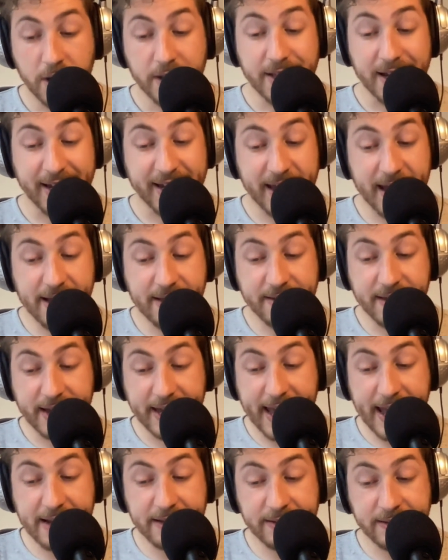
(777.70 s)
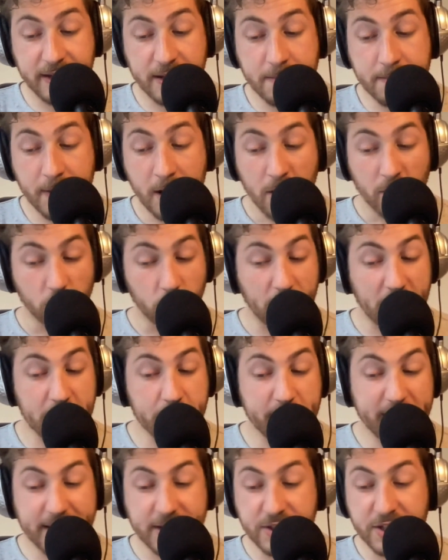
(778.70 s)
The case against him will
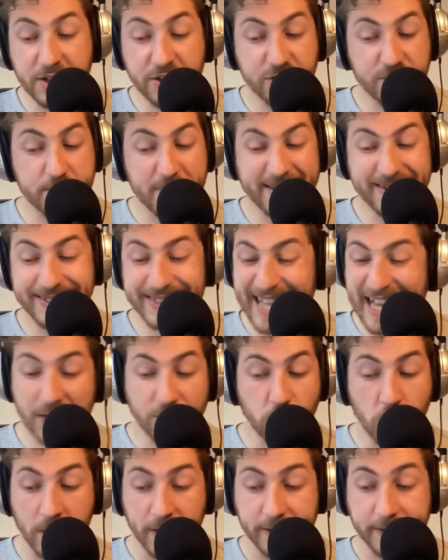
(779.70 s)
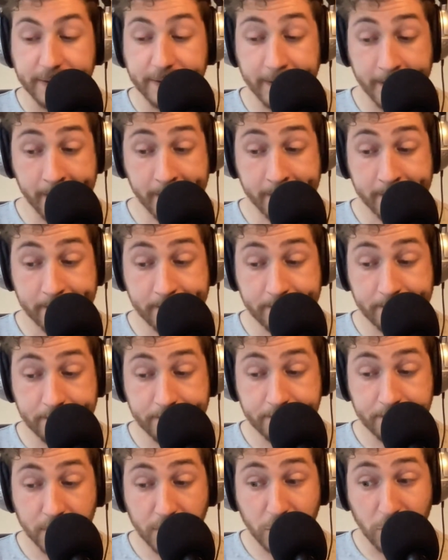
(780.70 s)
be dismissed at once,
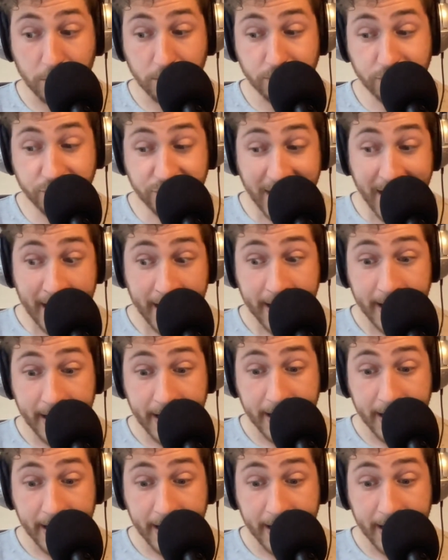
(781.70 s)
Comme ça!